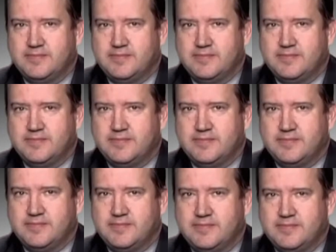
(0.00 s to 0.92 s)

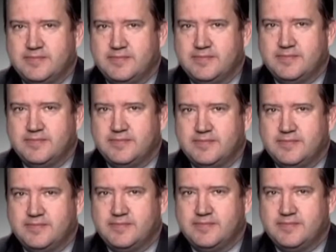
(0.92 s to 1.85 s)

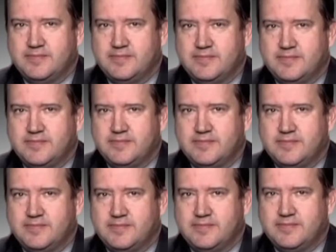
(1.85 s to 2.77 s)

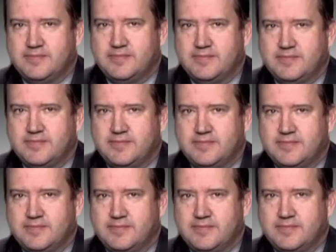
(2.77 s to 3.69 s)

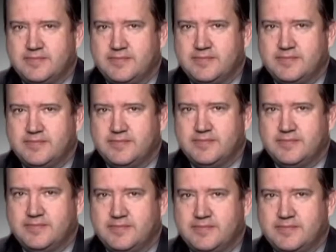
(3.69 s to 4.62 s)

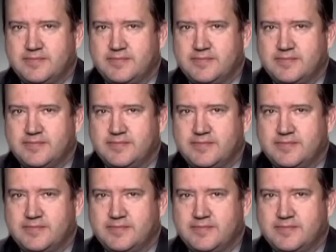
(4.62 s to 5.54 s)

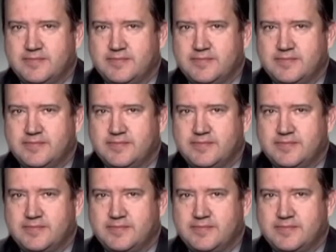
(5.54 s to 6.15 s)
This person isn't speaking.